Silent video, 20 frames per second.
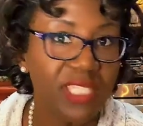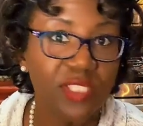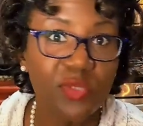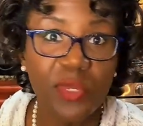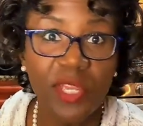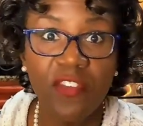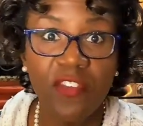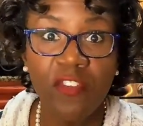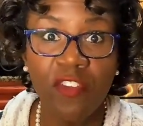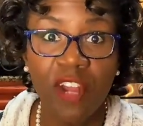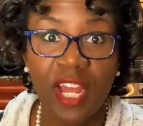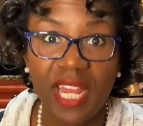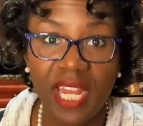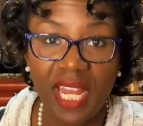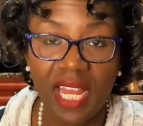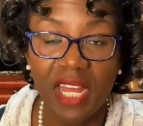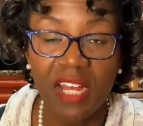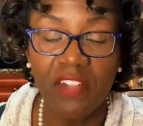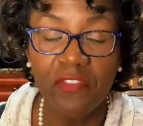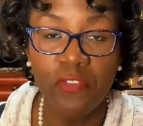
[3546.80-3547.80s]
next week,
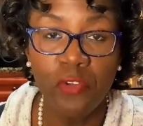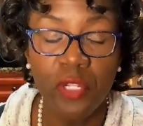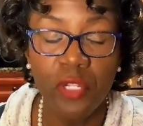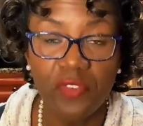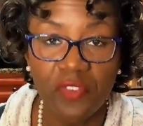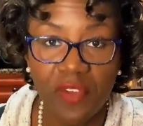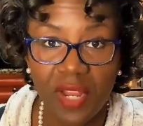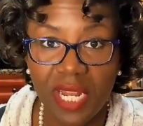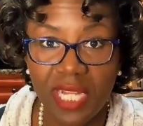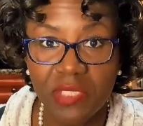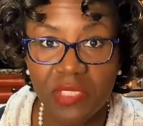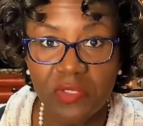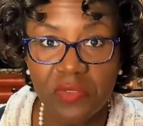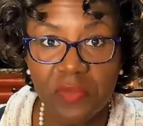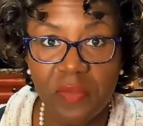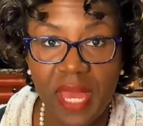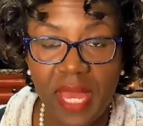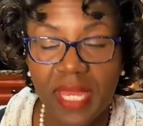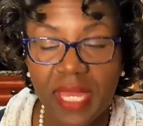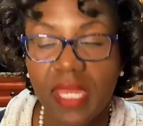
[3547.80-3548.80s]
Friday, on Foodie Fridays
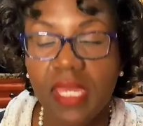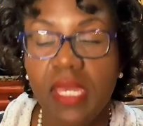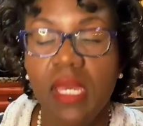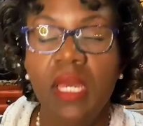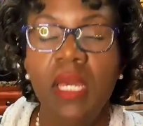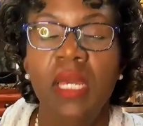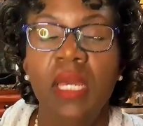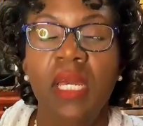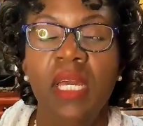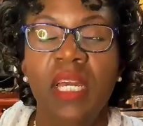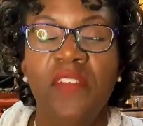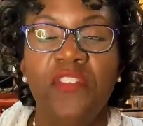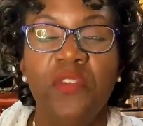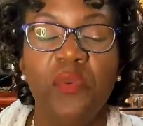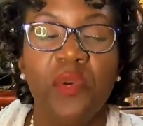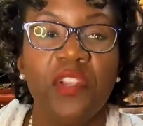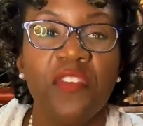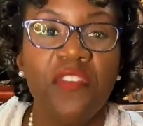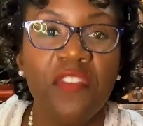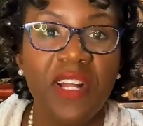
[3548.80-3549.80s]
with Maggie. If
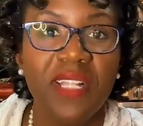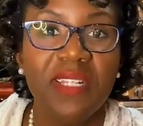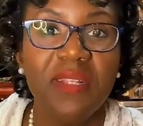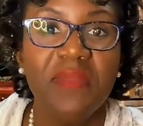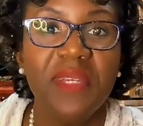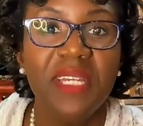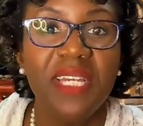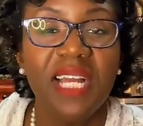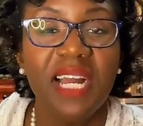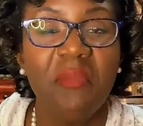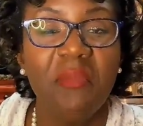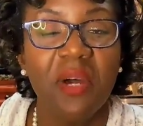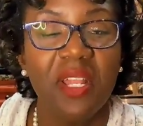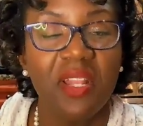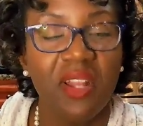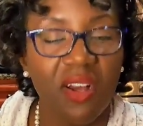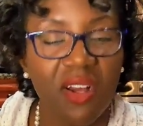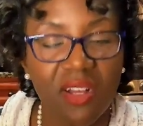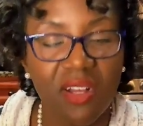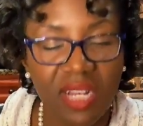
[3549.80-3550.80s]
you want to follow me, I'm
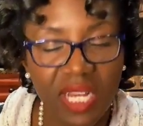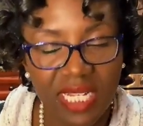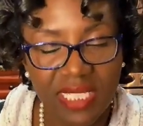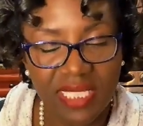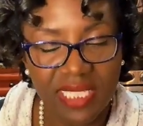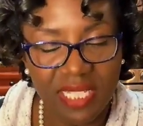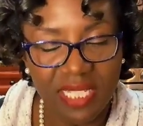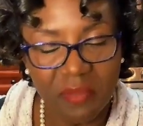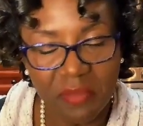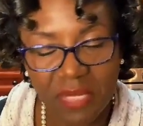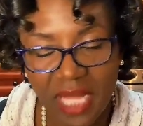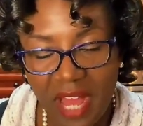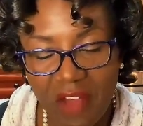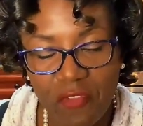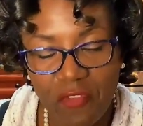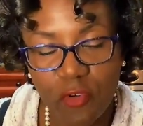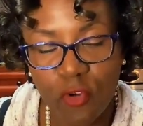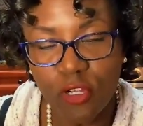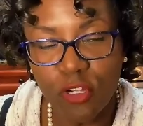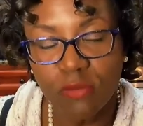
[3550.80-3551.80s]
on all content
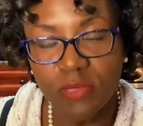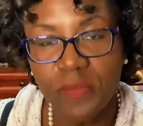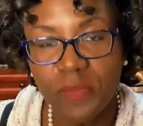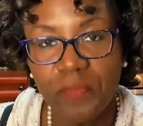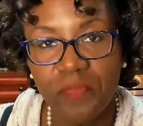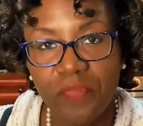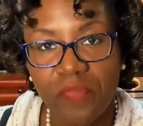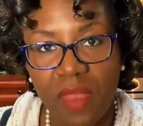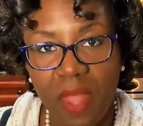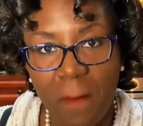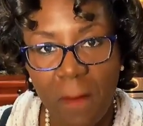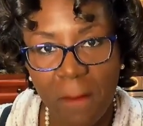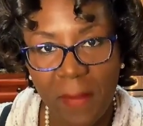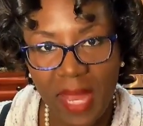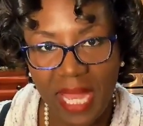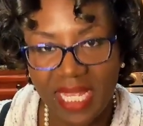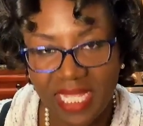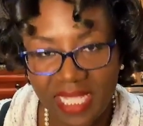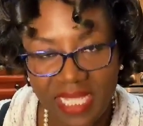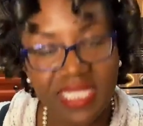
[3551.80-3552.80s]
platforms,
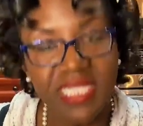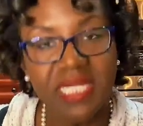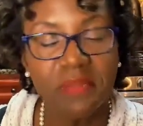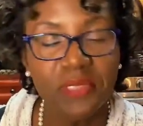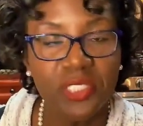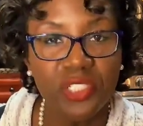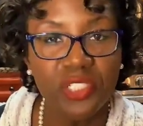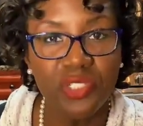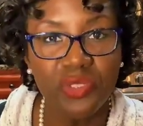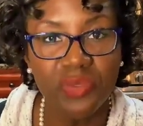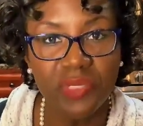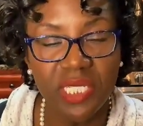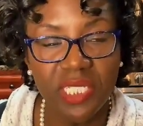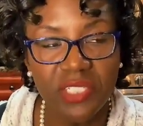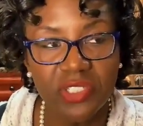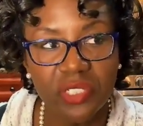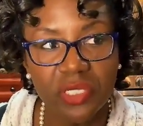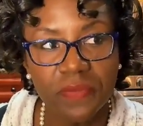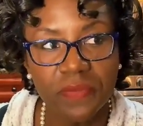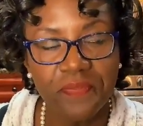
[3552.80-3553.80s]
Maggie the Substitute
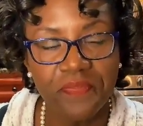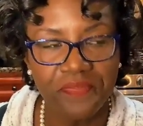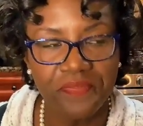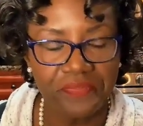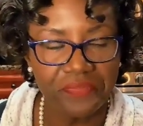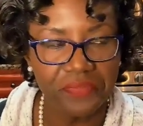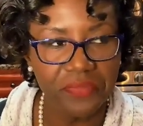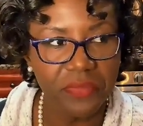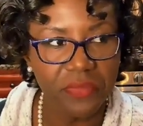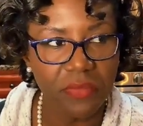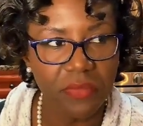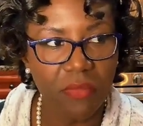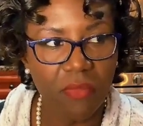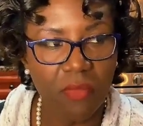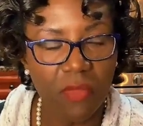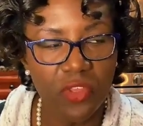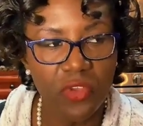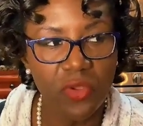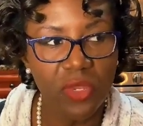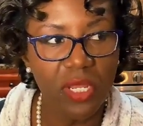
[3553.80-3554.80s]
Teacher.
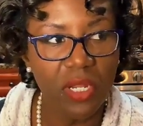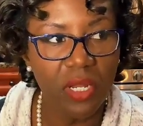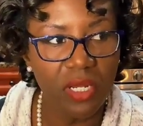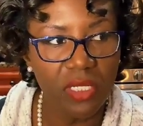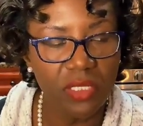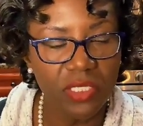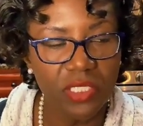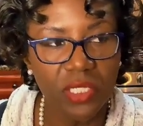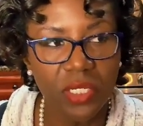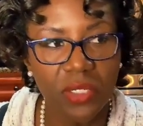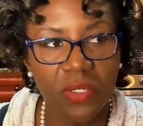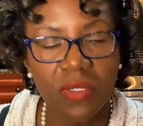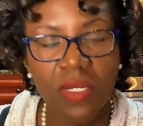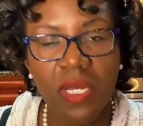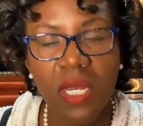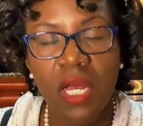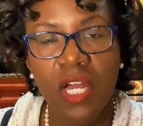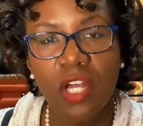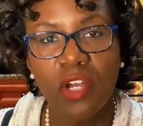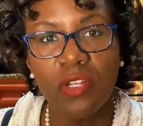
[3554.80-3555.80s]
You can
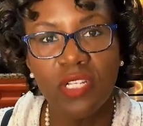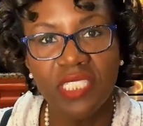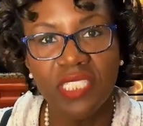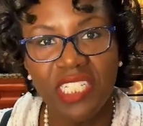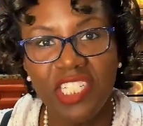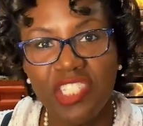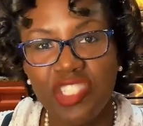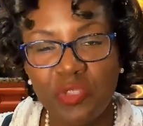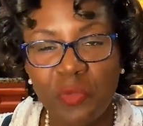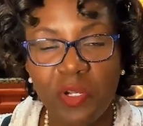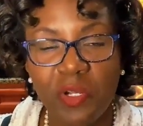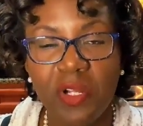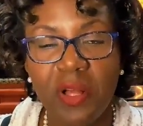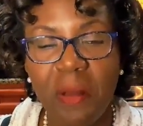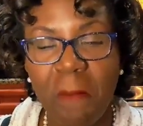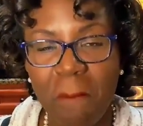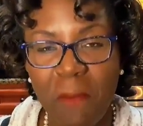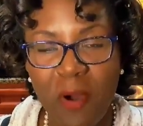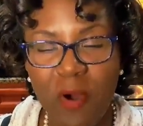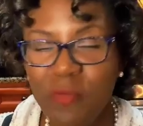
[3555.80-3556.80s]
also go to
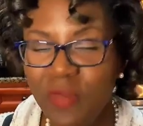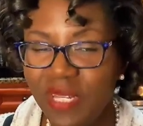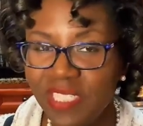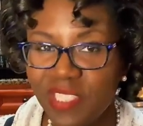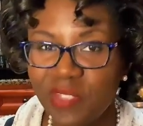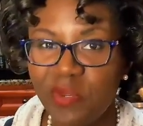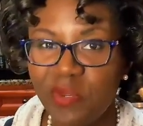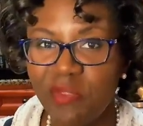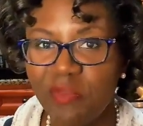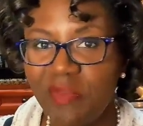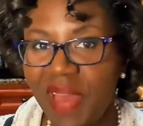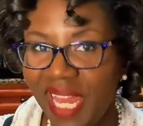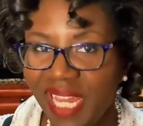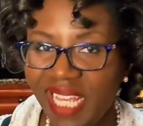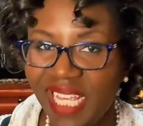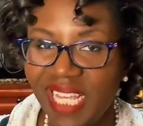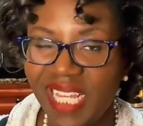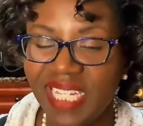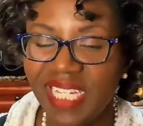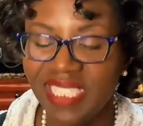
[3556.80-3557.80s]

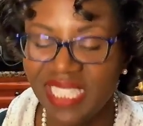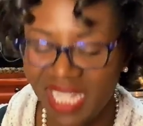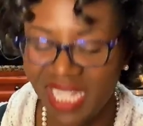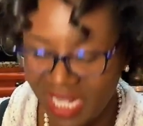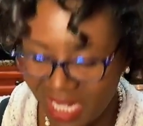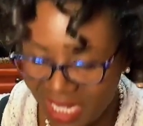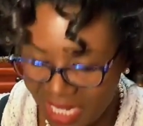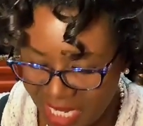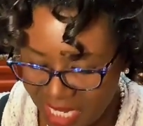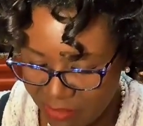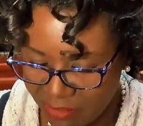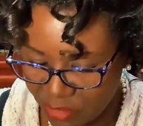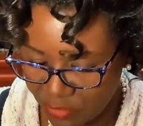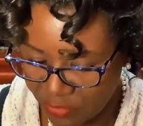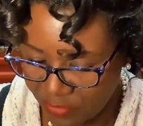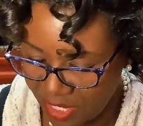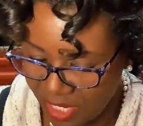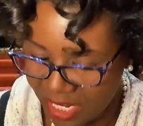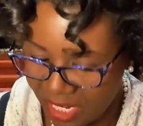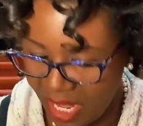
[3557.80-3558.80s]
teachablemomentswithmaggie.com
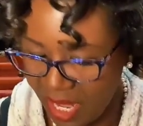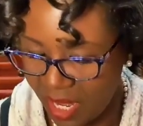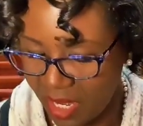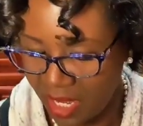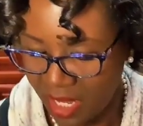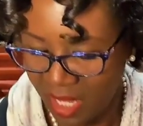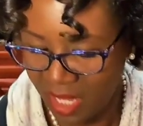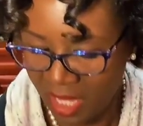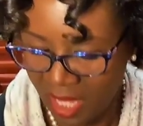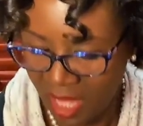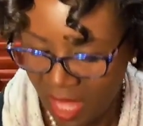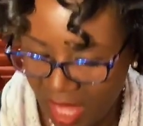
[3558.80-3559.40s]
to find out